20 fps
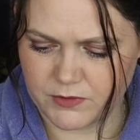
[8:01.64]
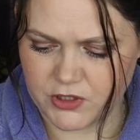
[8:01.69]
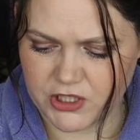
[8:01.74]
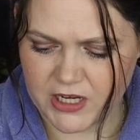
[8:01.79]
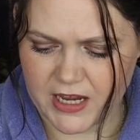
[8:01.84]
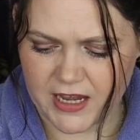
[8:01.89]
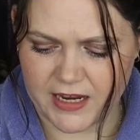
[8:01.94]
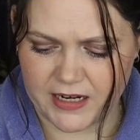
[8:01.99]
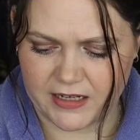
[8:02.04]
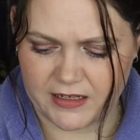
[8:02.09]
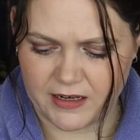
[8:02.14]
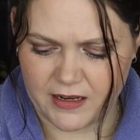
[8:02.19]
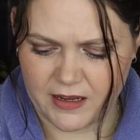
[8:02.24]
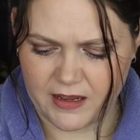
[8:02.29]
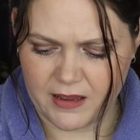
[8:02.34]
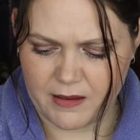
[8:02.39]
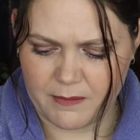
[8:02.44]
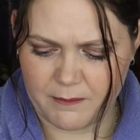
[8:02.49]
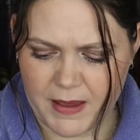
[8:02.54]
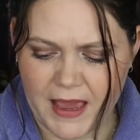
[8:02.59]
shade
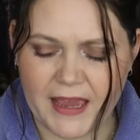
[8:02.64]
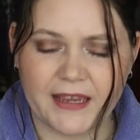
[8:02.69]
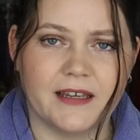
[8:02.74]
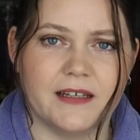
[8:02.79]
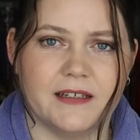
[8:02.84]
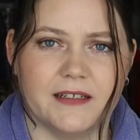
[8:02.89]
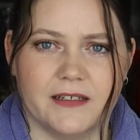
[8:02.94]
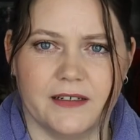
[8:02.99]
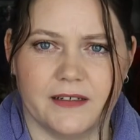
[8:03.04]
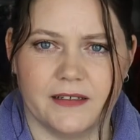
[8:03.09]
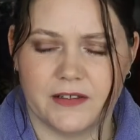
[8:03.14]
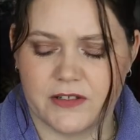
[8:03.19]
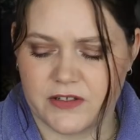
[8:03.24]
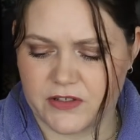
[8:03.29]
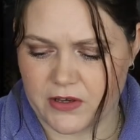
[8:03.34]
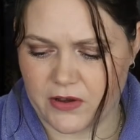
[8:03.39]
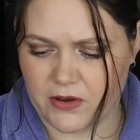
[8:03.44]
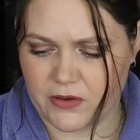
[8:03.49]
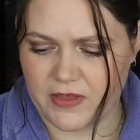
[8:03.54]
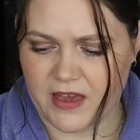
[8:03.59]
Pangolin.
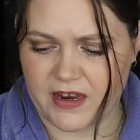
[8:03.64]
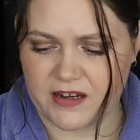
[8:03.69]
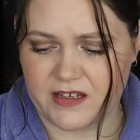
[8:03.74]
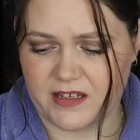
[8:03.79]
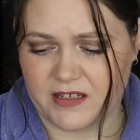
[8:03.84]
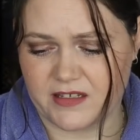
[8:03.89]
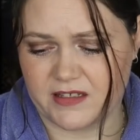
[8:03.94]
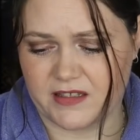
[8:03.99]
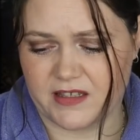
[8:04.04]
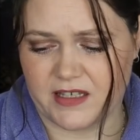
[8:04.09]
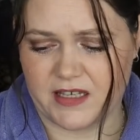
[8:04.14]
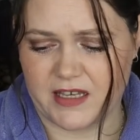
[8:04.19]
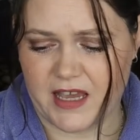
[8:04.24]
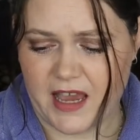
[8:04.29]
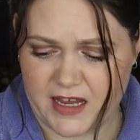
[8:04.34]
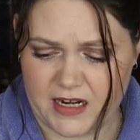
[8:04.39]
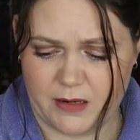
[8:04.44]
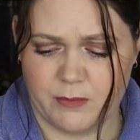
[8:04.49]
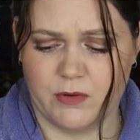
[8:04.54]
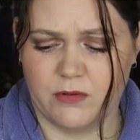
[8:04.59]
So that is the
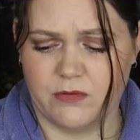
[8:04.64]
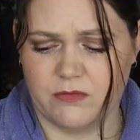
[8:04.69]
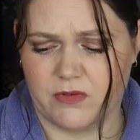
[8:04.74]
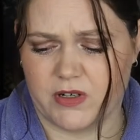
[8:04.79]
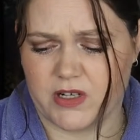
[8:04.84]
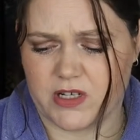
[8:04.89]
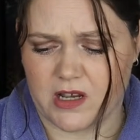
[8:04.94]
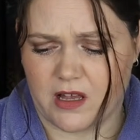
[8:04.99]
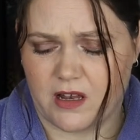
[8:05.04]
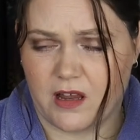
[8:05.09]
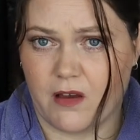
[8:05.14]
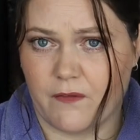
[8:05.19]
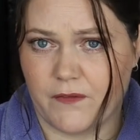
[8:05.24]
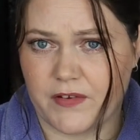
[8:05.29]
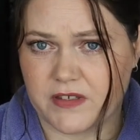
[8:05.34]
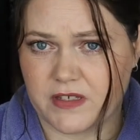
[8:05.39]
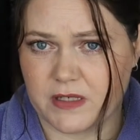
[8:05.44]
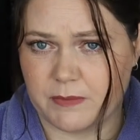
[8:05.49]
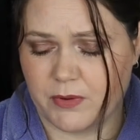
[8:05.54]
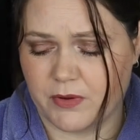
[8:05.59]
animal, which I'll
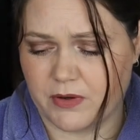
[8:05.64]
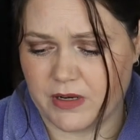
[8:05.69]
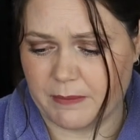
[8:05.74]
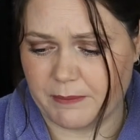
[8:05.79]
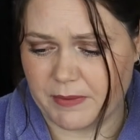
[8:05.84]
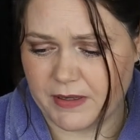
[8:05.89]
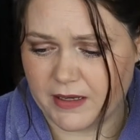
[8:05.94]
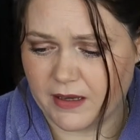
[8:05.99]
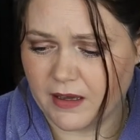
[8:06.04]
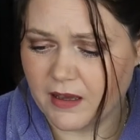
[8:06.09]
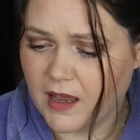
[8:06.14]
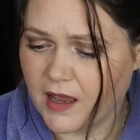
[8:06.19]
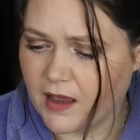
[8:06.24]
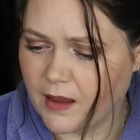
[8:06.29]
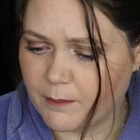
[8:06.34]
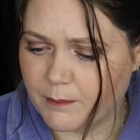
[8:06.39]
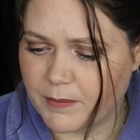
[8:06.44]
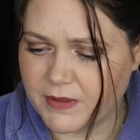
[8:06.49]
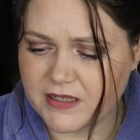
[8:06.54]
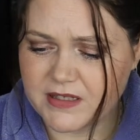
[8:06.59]
obviously put up here,
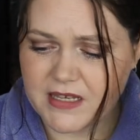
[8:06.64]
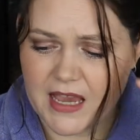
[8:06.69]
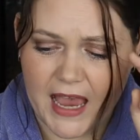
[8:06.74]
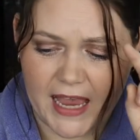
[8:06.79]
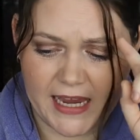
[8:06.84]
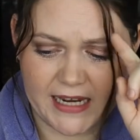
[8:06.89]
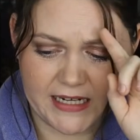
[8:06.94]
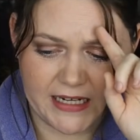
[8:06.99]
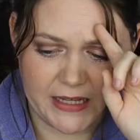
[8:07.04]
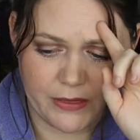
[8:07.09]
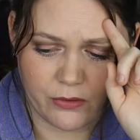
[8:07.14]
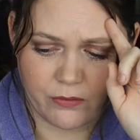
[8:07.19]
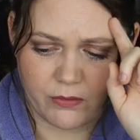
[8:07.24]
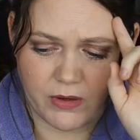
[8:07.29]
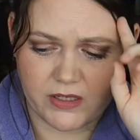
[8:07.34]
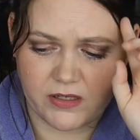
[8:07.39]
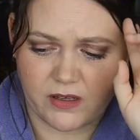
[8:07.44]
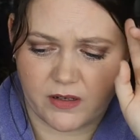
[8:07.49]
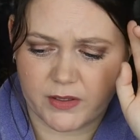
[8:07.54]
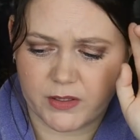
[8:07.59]
but it's
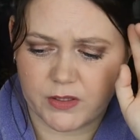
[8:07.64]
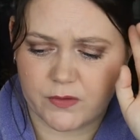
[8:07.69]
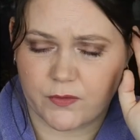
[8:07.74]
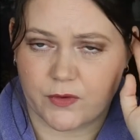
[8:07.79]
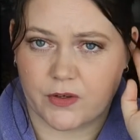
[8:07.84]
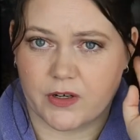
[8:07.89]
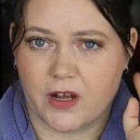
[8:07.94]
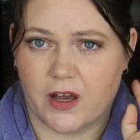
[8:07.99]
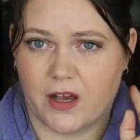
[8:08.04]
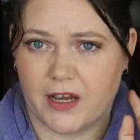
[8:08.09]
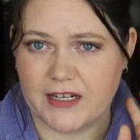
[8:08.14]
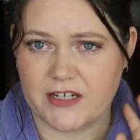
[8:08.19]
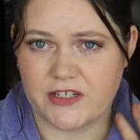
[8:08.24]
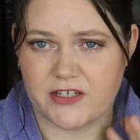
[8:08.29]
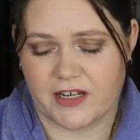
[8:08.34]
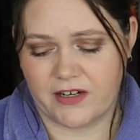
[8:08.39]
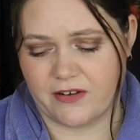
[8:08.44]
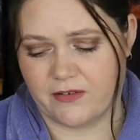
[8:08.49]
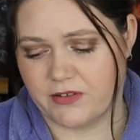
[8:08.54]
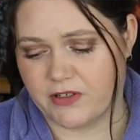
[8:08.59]
$83 for an
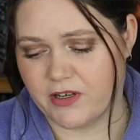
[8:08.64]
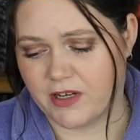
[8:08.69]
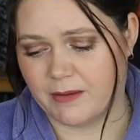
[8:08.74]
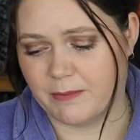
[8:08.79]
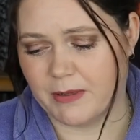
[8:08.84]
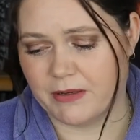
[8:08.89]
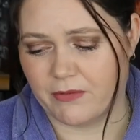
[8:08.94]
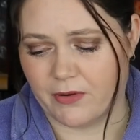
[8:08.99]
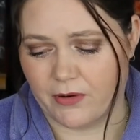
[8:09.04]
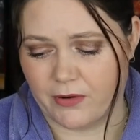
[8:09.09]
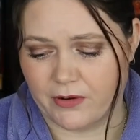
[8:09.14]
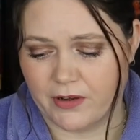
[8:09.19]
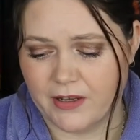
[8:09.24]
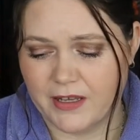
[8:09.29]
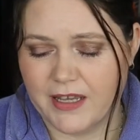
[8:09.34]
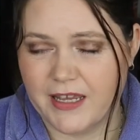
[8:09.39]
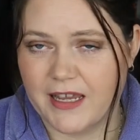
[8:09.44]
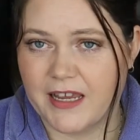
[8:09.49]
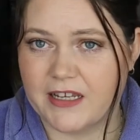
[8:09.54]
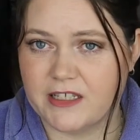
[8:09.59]
eyeshadow, and don't get me wrong,
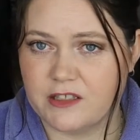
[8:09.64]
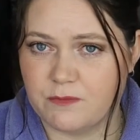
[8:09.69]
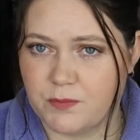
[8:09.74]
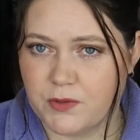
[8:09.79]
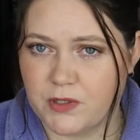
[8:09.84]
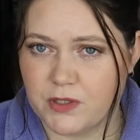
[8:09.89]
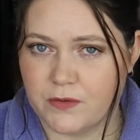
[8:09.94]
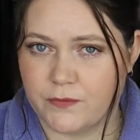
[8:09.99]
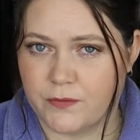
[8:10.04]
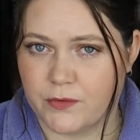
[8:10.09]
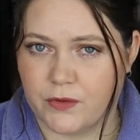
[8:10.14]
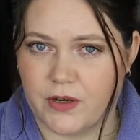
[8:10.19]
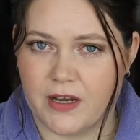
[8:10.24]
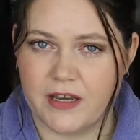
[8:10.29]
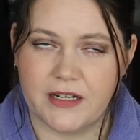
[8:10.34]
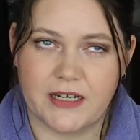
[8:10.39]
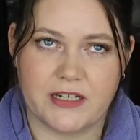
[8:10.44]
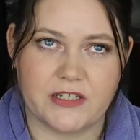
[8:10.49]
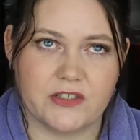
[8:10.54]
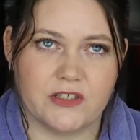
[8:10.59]
it's beautiful,
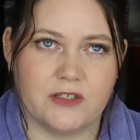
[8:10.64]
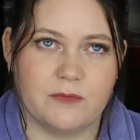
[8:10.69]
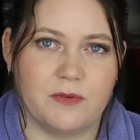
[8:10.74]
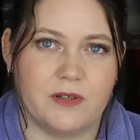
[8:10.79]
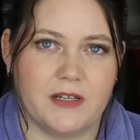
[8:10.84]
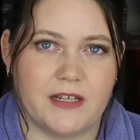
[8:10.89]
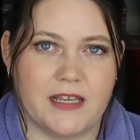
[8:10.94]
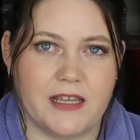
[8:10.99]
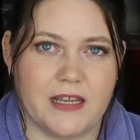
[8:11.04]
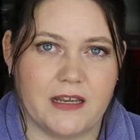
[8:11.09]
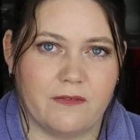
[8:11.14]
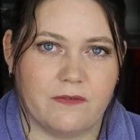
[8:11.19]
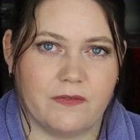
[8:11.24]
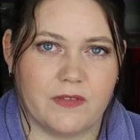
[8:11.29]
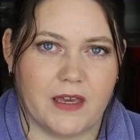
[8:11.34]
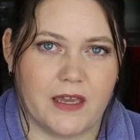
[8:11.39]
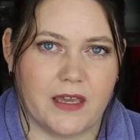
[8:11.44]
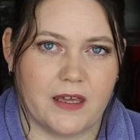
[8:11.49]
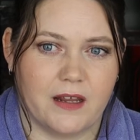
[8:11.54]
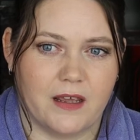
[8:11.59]
and I do believe
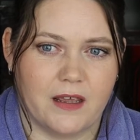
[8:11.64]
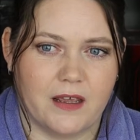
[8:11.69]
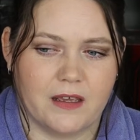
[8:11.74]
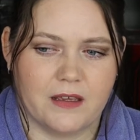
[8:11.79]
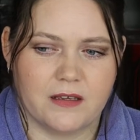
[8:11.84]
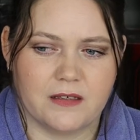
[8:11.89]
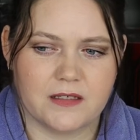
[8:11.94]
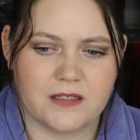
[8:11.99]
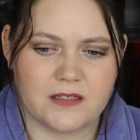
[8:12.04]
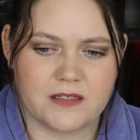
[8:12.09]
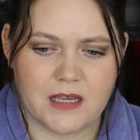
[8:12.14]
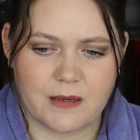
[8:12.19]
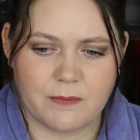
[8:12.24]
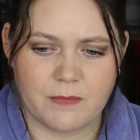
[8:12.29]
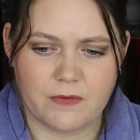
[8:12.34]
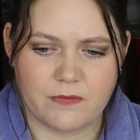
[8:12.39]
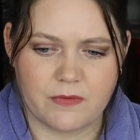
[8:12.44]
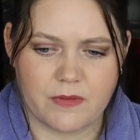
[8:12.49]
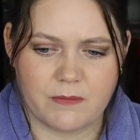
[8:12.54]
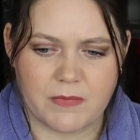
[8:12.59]
that
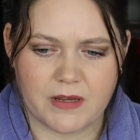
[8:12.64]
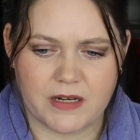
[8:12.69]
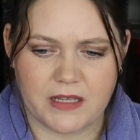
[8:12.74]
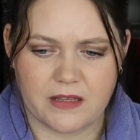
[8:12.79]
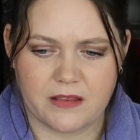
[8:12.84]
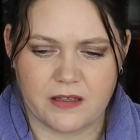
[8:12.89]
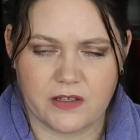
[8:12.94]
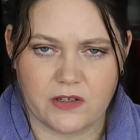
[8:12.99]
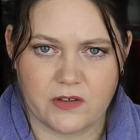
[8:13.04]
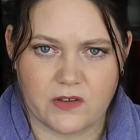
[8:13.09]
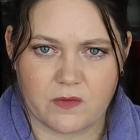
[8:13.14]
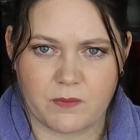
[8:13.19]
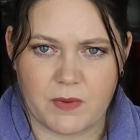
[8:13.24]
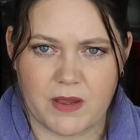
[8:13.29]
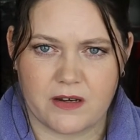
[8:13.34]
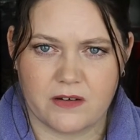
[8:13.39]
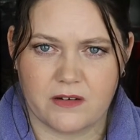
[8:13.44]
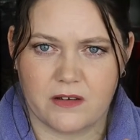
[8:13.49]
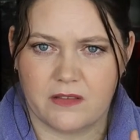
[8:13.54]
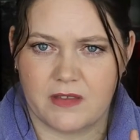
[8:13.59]
some of the money that you
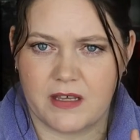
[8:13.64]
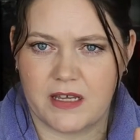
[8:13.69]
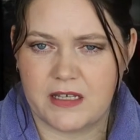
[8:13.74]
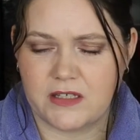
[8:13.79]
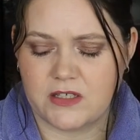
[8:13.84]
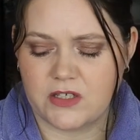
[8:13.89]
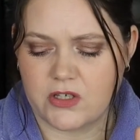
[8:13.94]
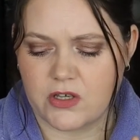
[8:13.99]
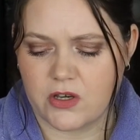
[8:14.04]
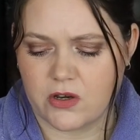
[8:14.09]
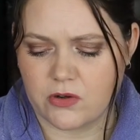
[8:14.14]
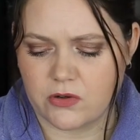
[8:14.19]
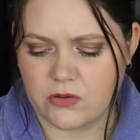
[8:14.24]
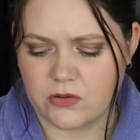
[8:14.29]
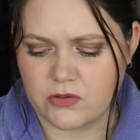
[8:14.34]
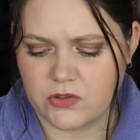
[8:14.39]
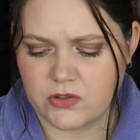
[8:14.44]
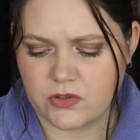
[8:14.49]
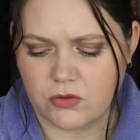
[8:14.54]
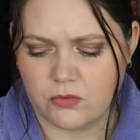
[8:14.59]
spend on these
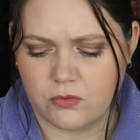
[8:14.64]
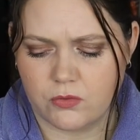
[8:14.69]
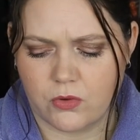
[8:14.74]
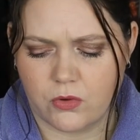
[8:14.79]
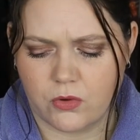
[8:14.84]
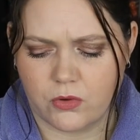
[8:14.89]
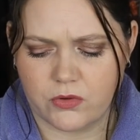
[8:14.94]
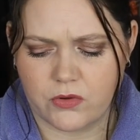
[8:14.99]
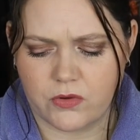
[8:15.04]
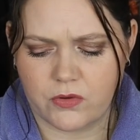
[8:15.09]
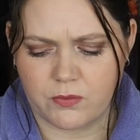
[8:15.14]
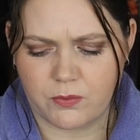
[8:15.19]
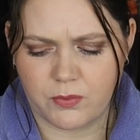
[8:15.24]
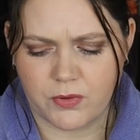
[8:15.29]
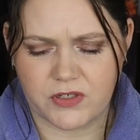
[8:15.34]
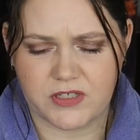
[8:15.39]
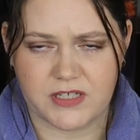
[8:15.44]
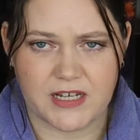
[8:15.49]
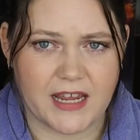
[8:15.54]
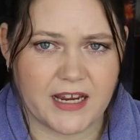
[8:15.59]
goes towards
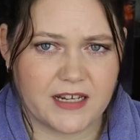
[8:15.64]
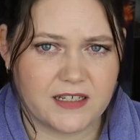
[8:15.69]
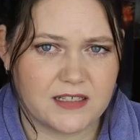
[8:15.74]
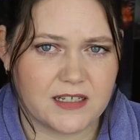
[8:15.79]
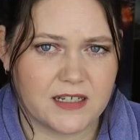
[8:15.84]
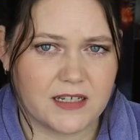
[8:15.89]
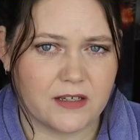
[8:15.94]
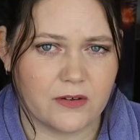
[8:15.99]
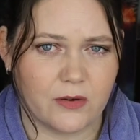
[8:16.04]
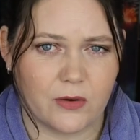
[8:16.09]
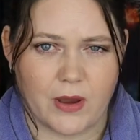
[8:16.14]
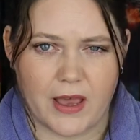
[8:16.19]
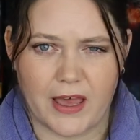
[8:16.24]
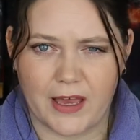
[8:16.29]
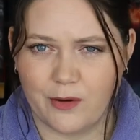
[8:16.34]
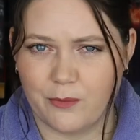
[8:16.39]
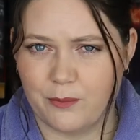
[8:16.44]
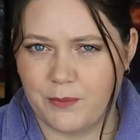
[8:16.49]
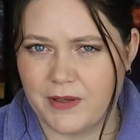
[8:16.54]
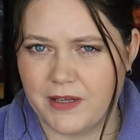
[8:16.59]
protecting or
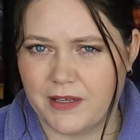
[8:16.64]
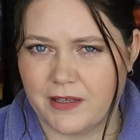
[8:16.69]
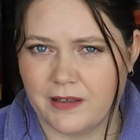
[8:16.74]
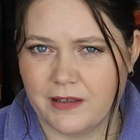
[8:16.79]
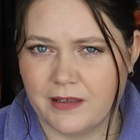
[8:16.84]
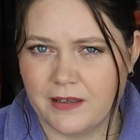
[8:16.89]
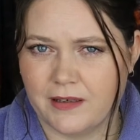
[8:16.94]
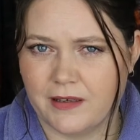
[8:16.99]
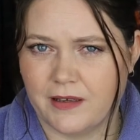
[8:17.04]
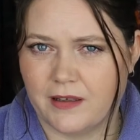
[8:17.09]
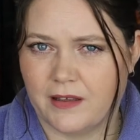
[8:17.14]
helping